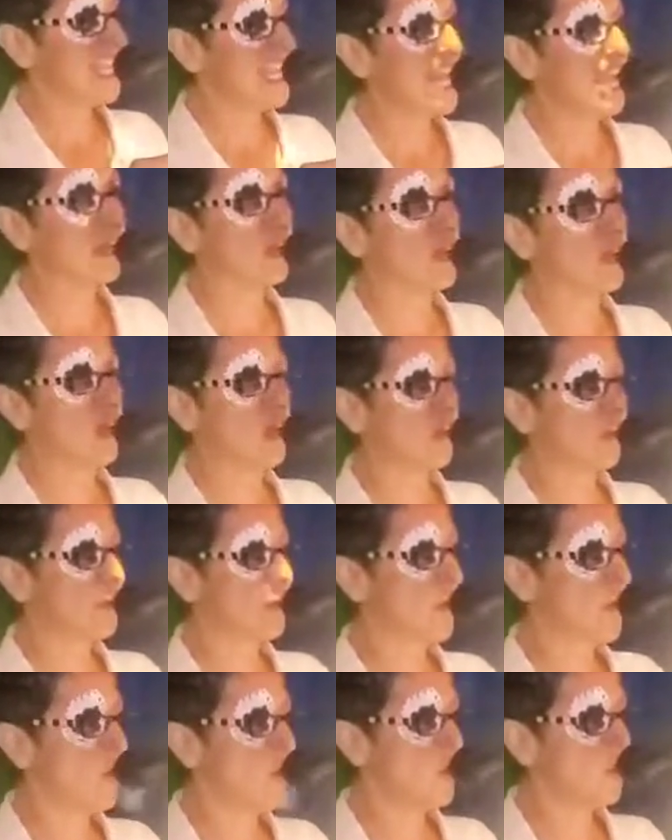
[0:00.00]
called
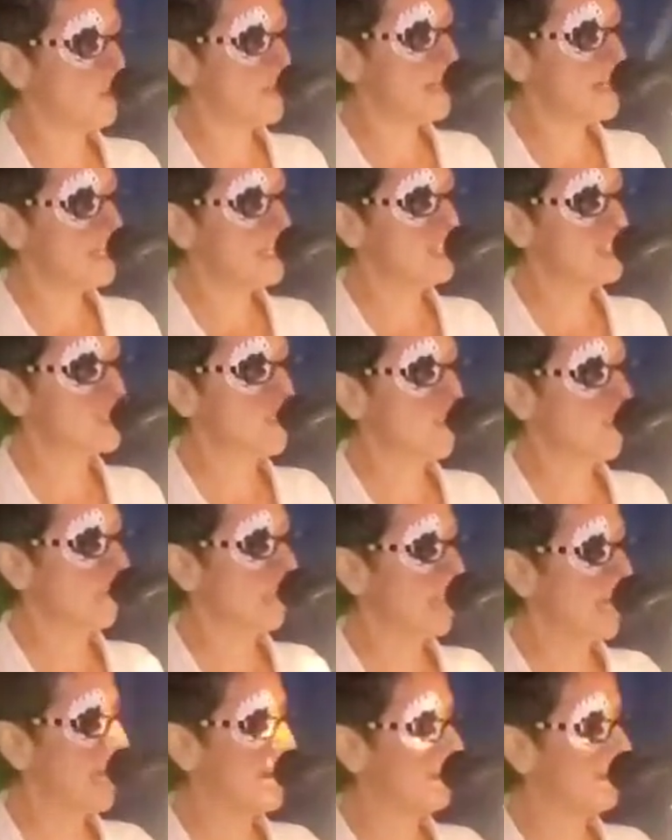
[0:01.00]
home his whole
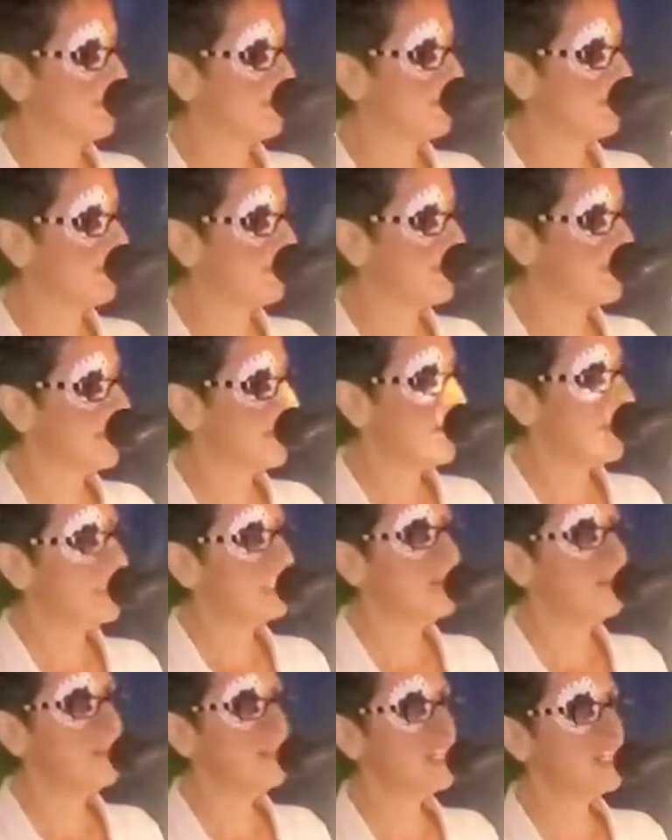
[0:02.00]
life. The
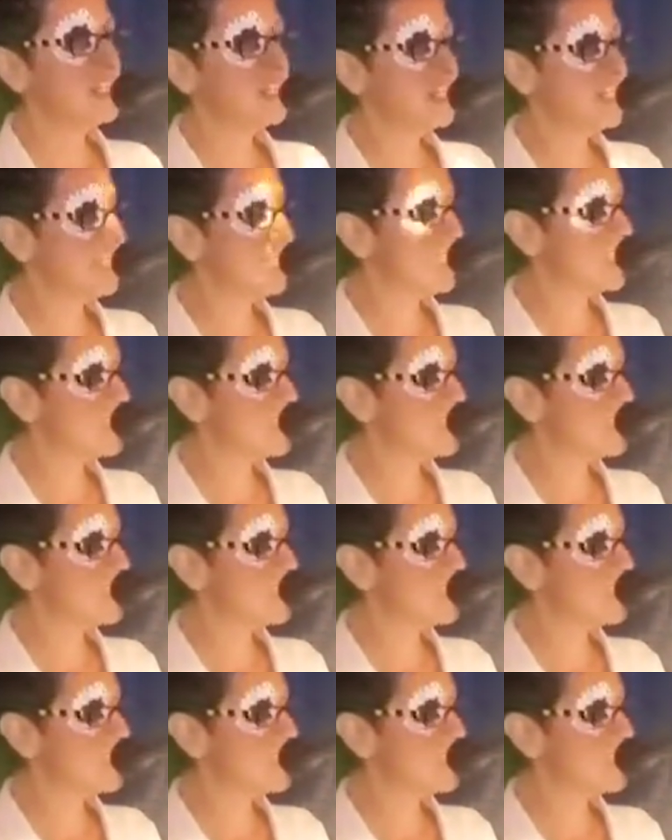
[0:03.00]
Mission District